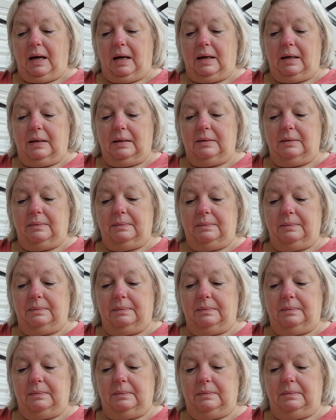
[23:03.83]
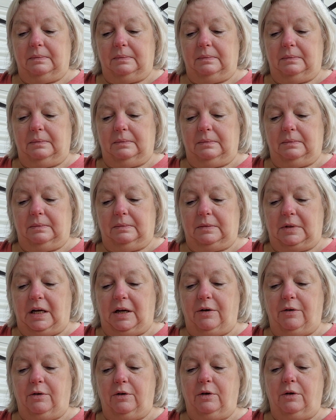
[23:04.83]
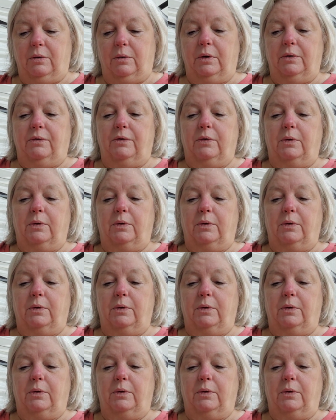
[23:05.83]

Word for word: Um, I don't know if